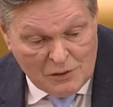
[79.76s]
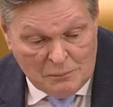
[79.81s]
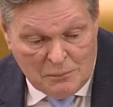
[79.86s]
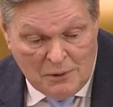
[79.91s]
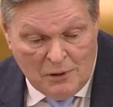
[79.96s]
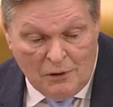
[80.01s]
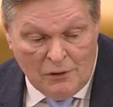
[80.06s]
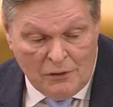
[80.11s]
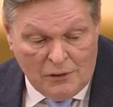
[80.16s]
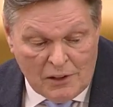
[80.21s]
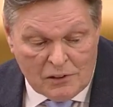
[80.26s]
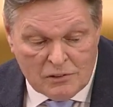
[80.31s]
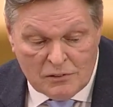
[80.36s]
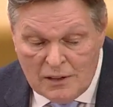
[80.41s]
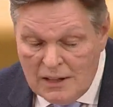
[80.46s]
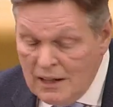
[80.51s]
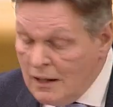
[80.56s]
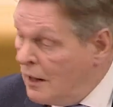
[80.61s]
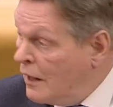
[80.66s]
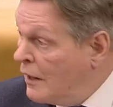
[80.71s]
but on this
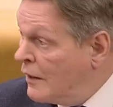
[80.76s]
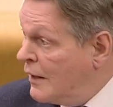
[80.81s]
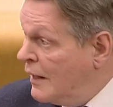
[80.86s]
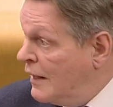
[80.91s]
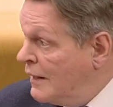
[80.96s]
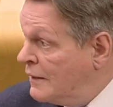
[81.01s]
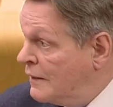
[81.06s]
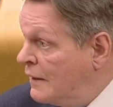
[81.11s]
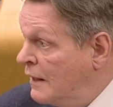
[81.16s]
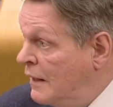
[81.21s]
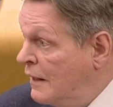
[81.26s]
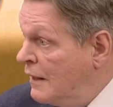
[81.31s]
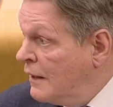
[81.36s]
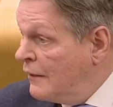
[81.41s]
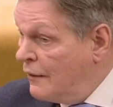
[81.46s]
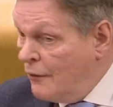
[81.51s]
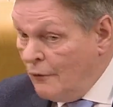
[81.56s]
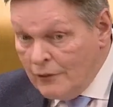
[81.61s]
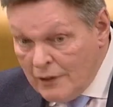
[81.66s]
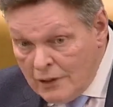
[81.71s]

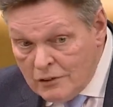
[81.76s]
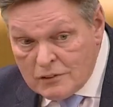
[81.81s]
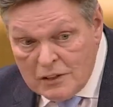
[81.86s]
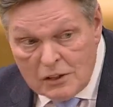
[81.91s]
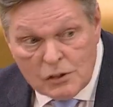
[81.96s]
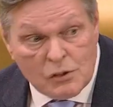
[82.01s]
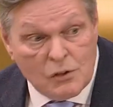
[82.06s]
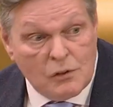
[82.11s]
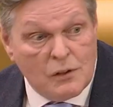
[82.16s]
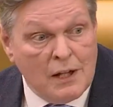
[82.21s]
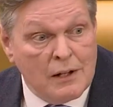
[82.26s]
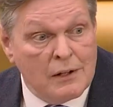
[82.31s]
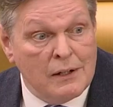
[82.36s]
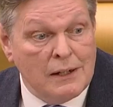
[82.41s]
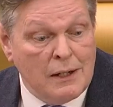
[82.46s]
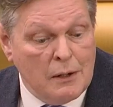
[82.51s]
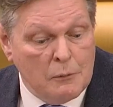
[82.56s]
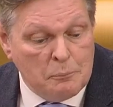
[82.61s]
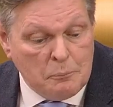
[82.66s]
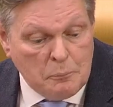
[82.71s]
issue they are in
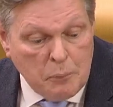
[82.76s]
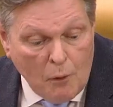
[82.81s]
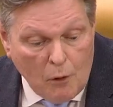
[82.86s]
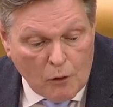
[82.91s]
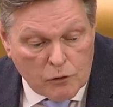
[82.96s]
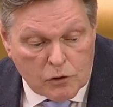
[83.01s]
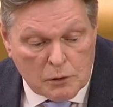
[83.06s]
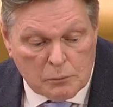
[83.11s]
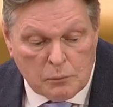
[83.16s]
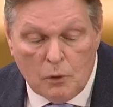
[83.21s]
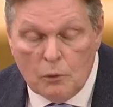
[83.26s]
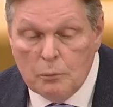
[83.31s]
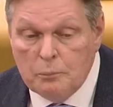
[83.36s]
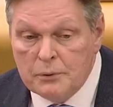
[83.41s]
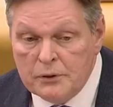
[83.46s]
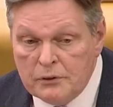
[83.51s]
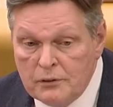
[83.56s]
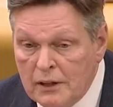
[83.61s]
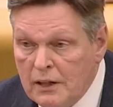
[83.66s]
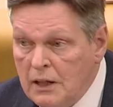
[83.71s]
an impossible
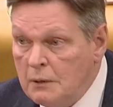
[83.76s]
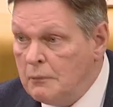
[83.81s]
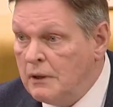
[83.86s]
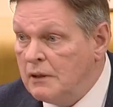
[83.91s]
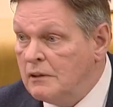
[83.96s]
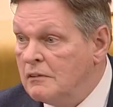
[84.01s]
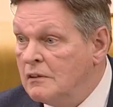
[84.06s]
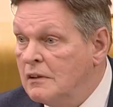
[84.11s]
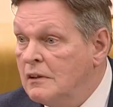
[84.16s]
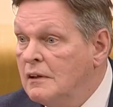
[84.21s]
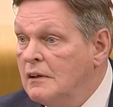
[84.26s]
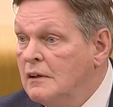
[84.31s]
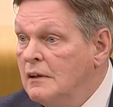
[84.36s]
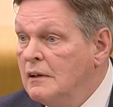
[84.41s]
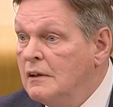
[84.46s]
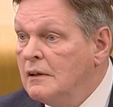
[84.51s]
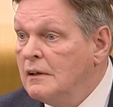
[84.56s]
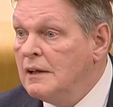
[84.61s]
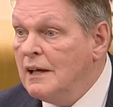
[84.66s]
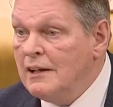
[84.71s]
predicament.
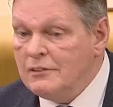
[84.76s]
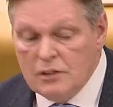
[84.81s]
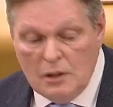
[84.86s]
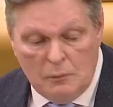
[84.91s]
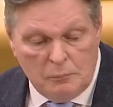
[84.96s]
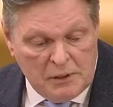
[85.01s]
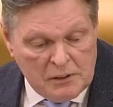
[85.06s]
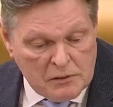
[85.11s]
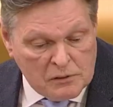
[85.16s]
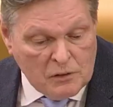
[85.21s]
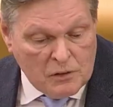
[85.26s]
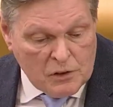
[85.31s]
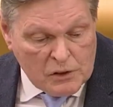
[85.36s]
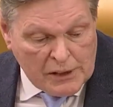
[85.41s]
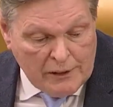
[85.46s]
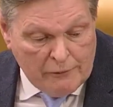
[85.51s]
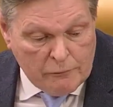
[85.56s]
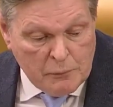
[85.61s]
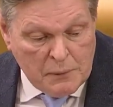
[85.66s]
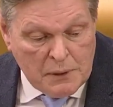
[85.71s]
The SNP Scottish
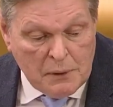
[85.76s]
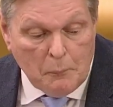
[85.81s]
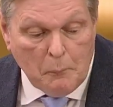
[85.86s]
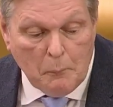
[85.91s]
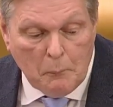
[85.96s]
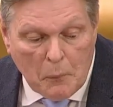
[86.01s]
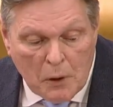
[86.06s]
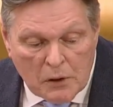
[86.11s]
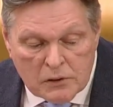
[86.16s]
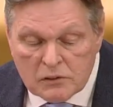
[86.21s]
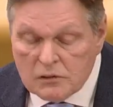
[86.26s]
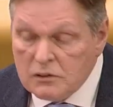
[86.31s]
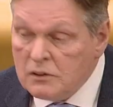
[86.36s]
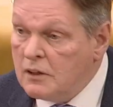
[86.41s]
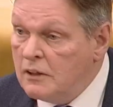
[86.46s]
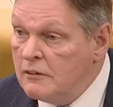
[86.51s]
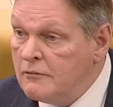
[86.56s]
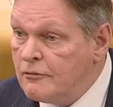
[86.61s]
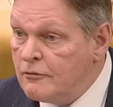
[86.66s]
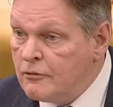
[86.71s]
Government must
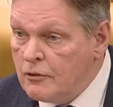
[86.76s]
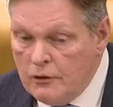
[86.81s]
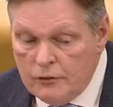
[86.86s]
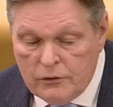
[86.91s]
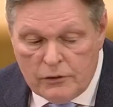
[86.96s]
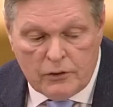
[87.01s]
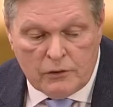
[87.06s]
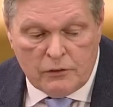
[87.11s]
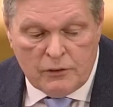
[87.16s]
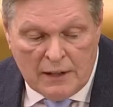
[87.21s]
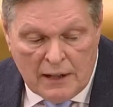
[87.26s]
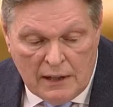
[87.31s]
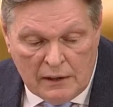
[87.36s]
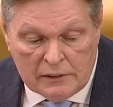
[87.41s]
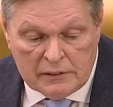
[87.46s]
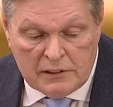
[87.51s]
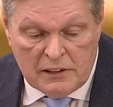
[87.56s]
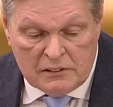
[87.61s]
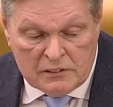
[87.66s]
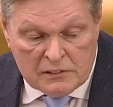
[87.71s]
confront the
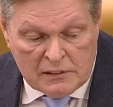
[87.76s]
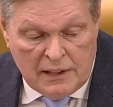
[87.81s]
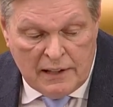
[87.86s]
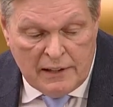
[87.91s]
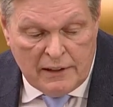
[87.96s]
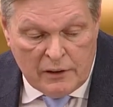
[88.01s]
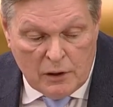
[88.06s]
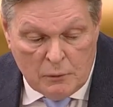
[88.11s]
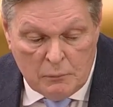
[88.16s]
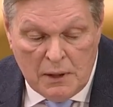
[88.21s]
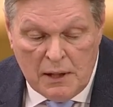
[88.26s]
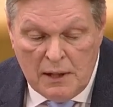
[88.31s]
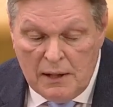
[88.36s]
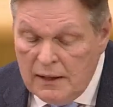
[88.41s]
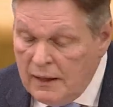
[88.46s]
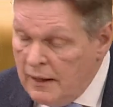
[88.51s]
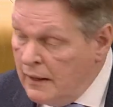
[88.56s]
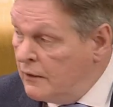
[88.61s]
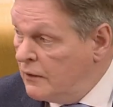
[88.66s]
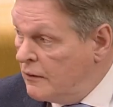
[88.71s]
reality staring them
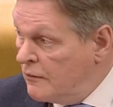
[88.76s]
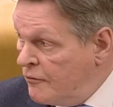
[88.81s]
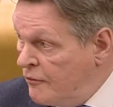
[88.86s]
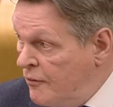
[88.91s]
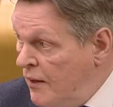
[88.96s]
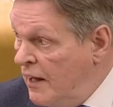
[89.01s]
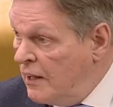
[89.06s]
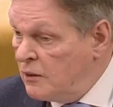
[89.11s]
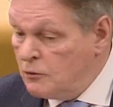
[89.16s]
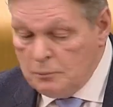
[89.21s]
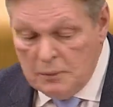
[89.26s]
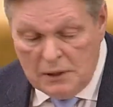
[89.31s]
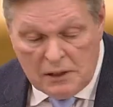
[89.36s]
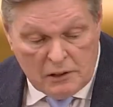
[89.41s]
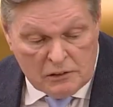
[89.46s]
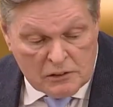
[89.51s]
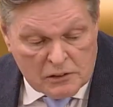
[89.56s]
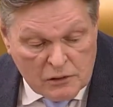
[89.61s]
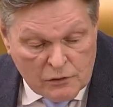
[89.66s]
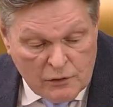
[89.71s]
in the face,
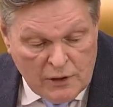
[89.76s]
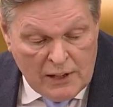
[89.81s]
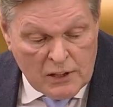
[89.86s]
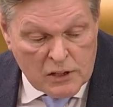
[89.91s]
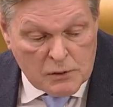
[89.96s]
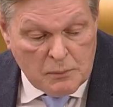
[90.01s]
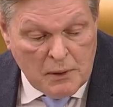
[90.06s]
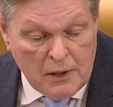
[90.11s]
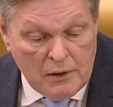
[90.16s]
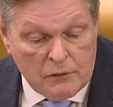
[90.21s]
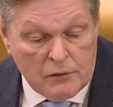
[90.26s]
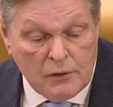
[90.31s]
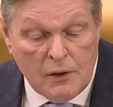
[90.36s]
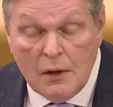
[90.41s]
because Grangemouth